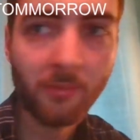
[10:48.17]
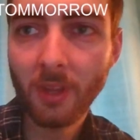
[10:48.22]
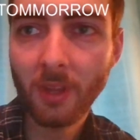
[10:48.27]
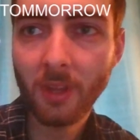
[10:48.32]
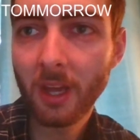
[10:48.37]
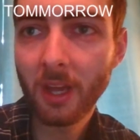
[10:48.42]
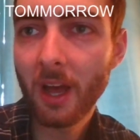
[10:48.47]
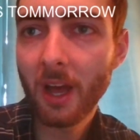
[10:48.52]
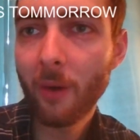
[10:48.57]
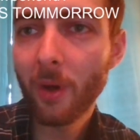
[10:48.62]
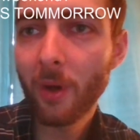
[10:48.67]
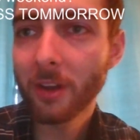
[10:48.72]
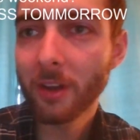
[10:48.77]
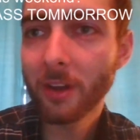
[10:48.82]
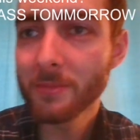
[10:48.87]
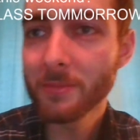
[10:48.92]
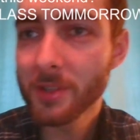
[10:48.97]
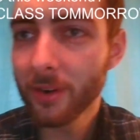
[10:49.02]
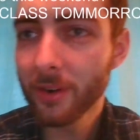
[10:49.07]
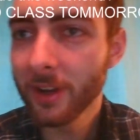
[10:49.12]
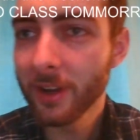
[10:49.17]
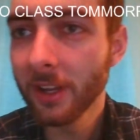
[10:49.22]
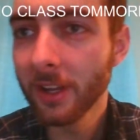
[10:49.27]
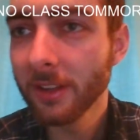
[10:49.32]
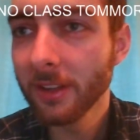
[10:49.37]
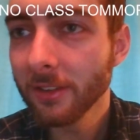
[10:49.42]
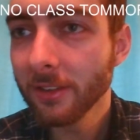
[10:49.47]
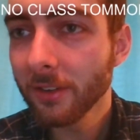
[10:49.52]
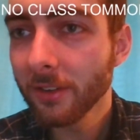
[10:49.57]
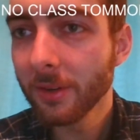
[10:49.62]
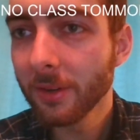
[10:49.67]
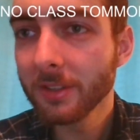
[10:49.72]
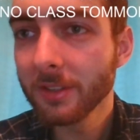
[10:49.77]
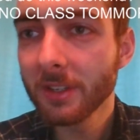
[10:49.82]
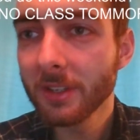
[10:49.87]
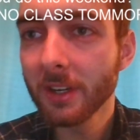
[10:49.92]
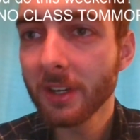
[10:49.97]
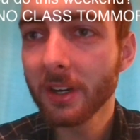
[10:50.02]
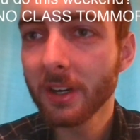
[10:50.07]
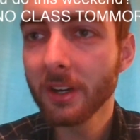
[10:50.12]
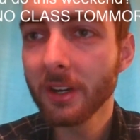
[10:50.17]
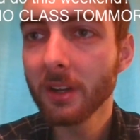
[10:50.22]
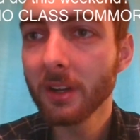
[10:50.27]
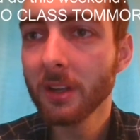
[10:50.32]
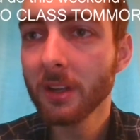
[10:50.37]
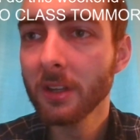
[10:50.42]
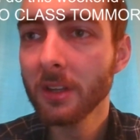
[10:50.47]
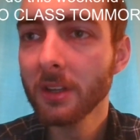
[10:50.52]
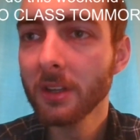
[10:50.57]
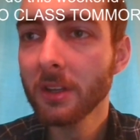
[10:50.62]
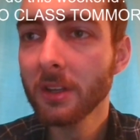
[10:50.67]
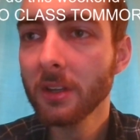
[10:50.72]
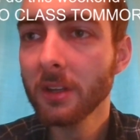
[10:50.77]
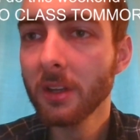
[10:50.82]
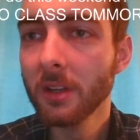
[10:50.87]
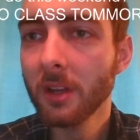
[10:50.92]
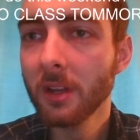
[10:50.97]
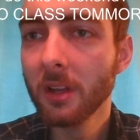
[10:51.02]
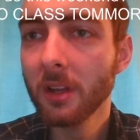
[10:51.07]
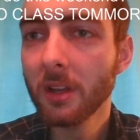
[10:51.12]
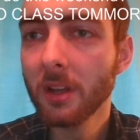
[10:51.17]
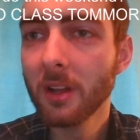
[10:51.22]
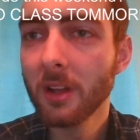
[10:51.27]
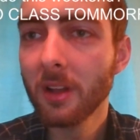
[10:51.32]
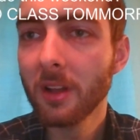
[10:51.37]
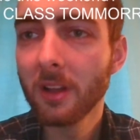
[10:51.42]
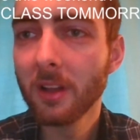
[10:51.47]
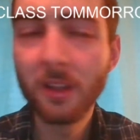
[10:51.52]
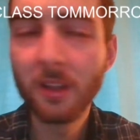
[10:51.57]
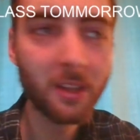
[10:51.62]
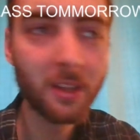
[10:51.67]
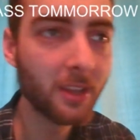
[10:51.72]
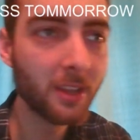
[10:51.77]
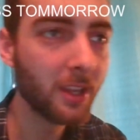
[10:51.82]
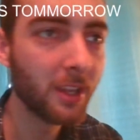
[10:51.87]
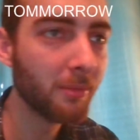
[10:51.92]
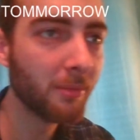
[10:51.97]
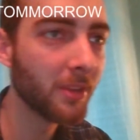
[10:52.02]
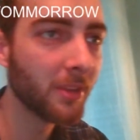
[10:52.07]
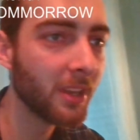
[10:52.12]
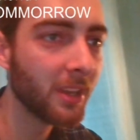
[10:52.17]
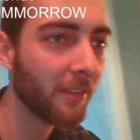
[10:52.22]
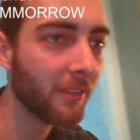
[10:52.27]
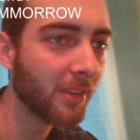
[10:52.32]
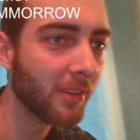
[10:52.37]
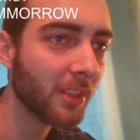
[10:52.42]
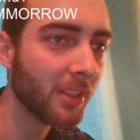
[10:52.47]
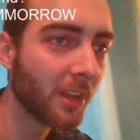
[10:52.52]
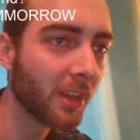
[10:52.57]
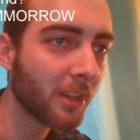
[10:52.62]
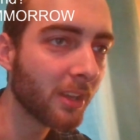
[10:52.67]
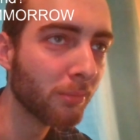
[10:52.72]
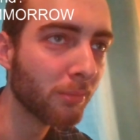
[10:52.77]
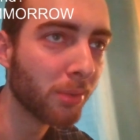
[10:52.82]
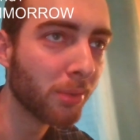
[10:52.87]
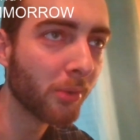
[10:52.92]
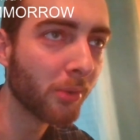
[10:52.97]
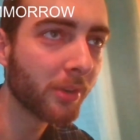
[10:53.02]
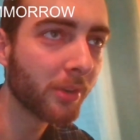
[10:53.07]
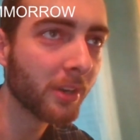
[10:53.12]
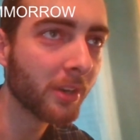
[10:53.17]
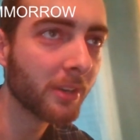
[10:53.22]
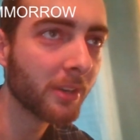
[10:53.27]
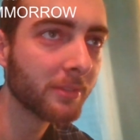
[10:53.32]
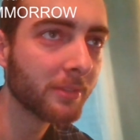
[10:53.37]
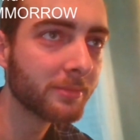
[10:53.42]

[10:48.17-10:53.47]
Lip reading: Welcome, Zoe. Zoe's here. Liam didn't have any luck in poker.